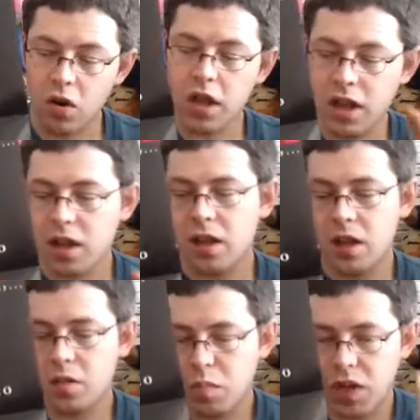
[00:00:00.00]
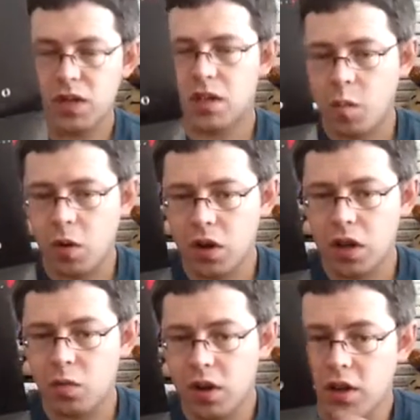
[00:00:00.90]
Okay, please stop
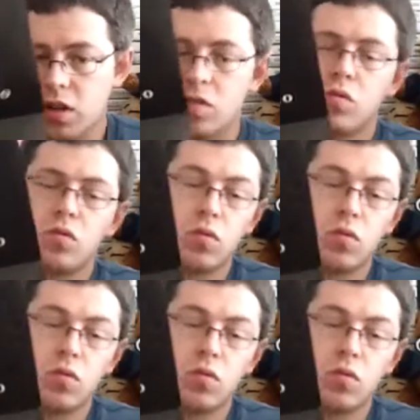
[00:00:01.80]
monkeying with it.